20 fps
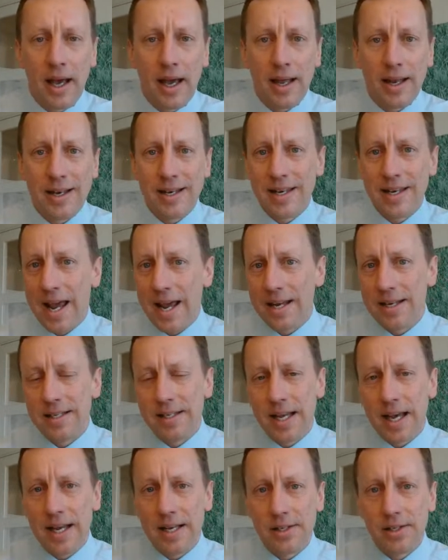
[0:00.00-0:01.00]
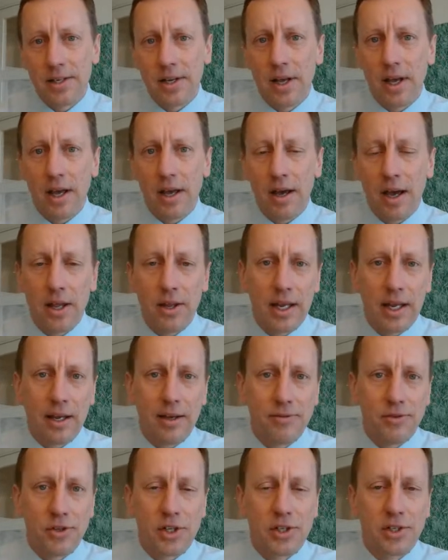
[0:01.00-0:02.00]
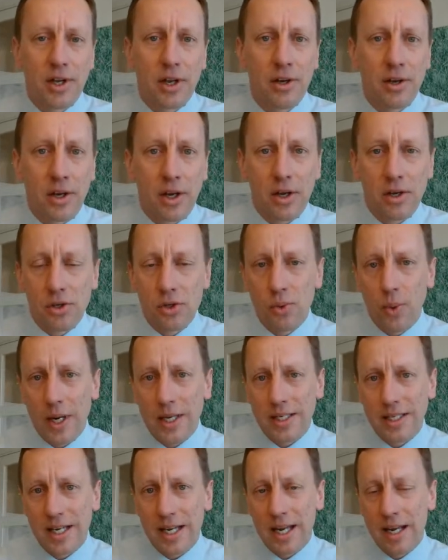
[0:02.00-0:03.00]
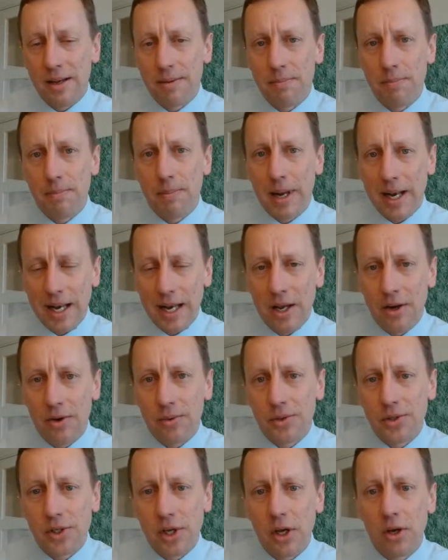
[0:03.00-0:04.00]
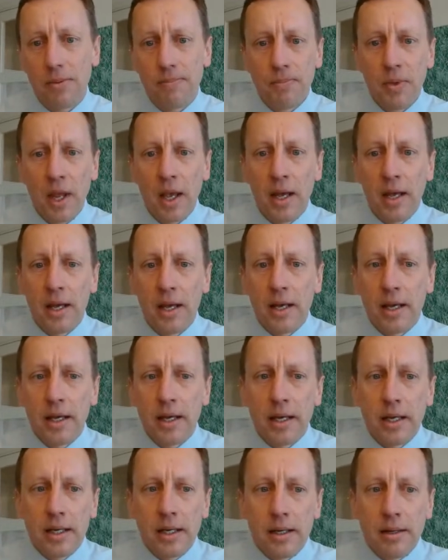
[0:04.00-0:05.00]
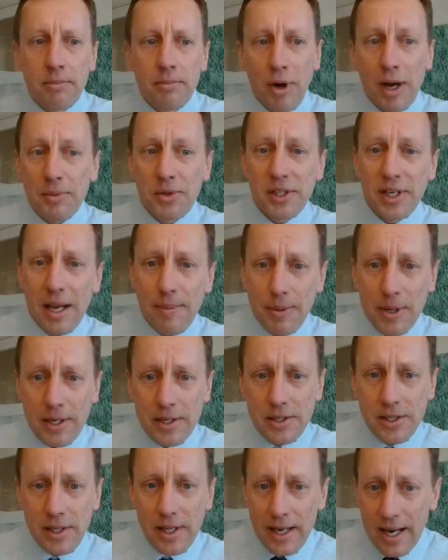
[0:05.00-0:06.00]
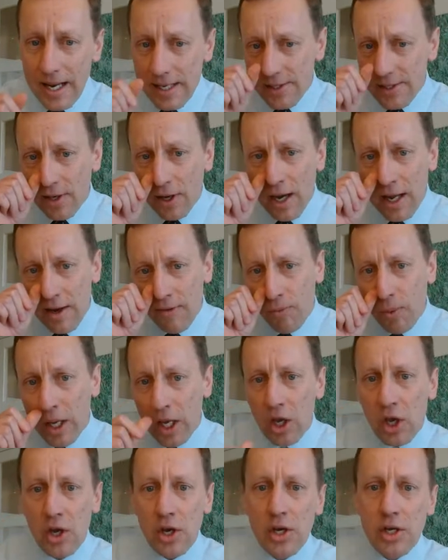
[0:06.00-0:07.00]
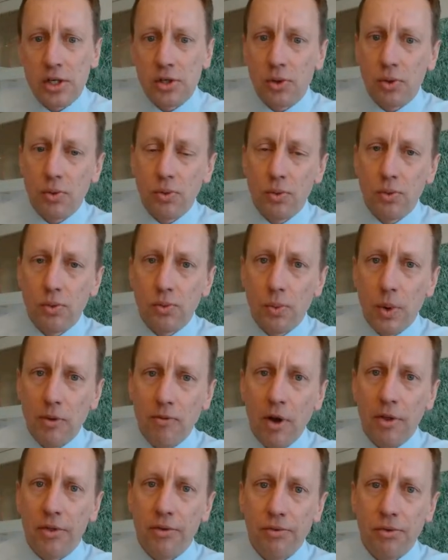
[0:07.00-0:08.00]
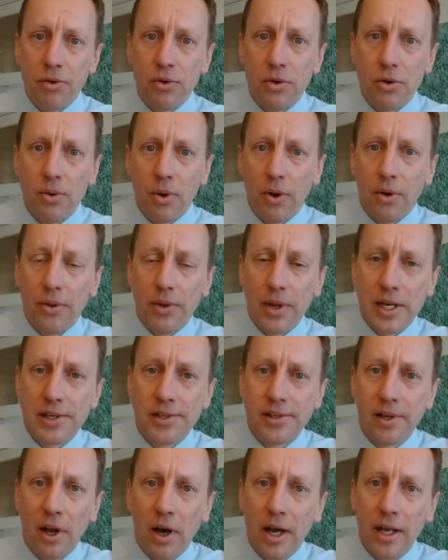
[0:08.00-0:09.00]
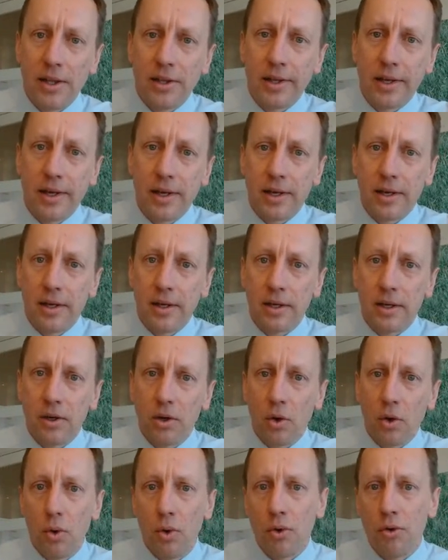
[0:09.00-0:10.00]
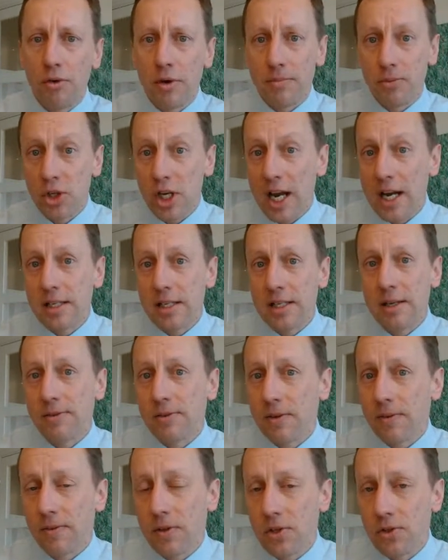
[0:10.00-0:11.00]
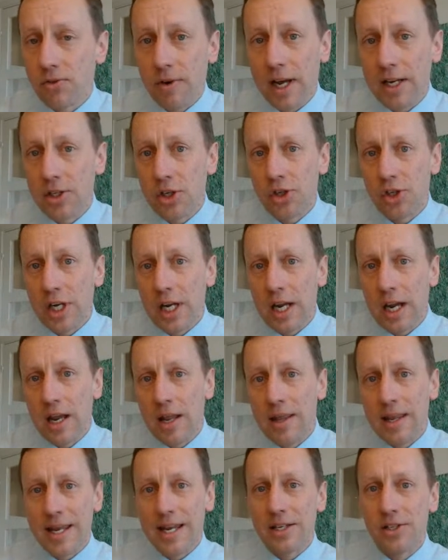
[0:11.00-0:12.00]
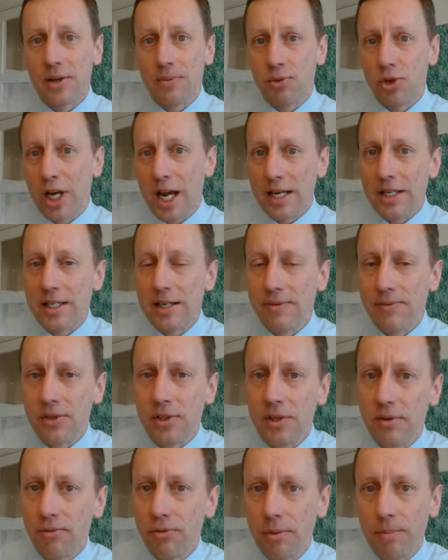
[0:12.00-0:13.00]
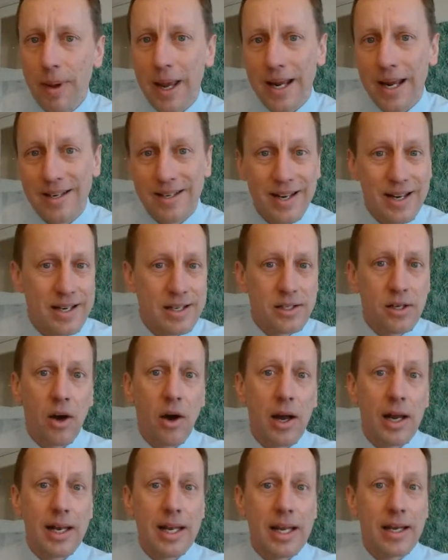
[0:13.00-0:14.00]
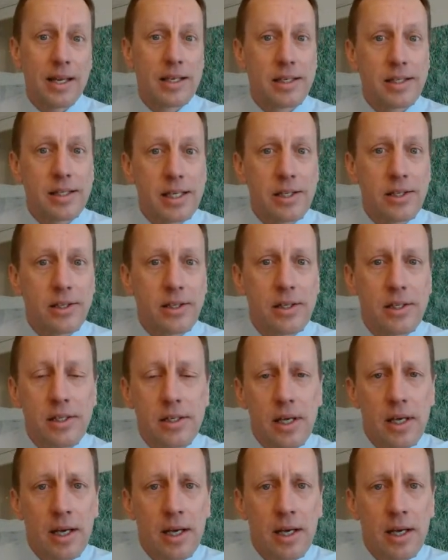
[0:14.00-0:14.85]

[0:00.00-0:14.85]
net debt, I think, of just under 20 million or so. Perhaps skipping to the next slide if we could. We run through on this slide the core objectives of the strategy, and these objectives have remained entirely consistent